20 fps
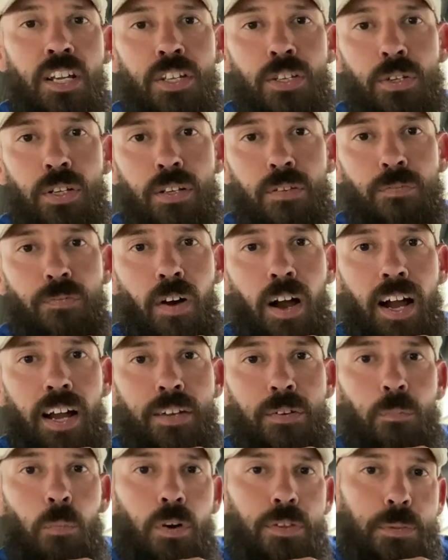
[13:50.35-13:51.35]
You can
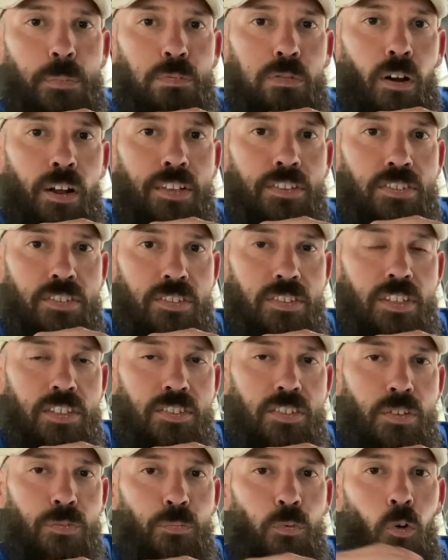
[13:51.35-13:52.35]
find what the price is
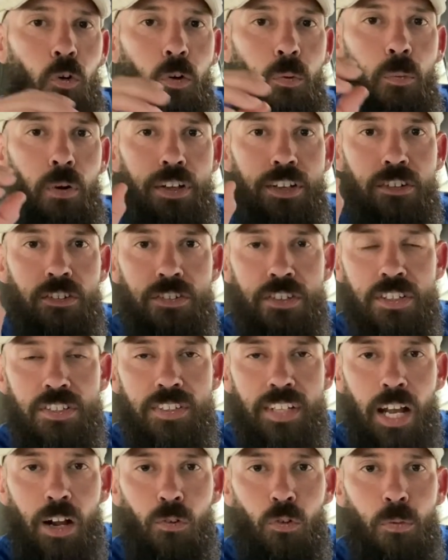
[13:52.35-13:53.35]
listed for, what your
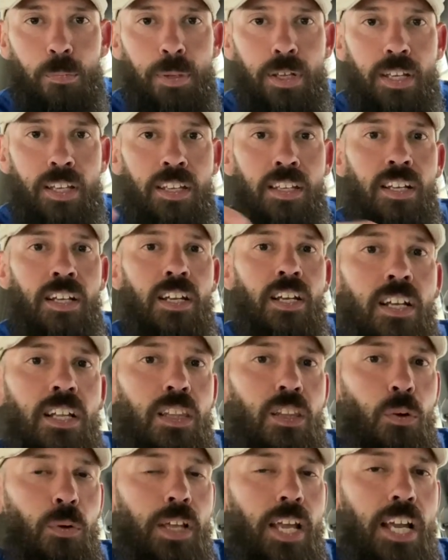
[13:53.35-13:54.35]
discount will be,
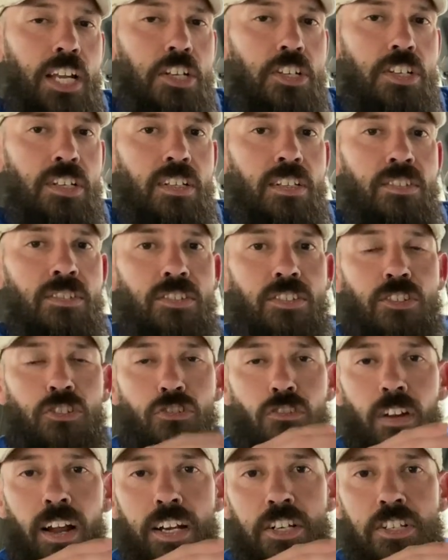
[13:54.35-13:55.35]
locations,
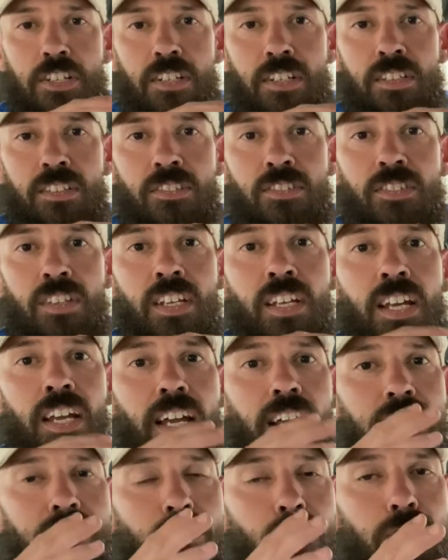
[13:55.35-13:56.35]
directions.
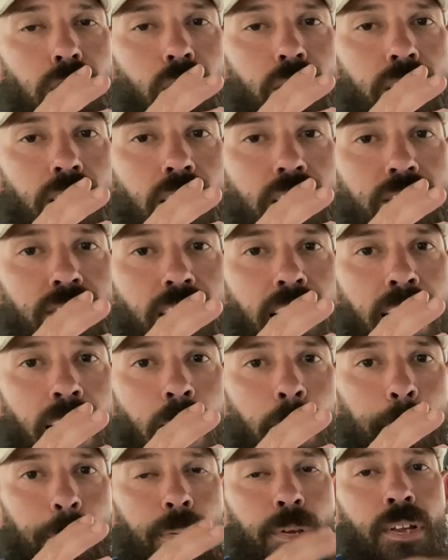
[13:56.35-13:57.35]
It's a really nice
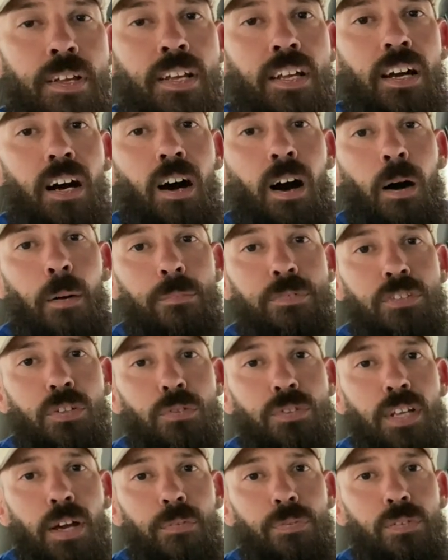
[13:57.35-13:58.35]
app. So
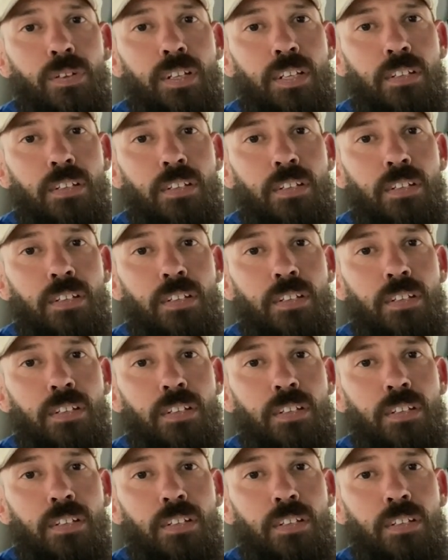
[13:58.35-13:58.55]
definitely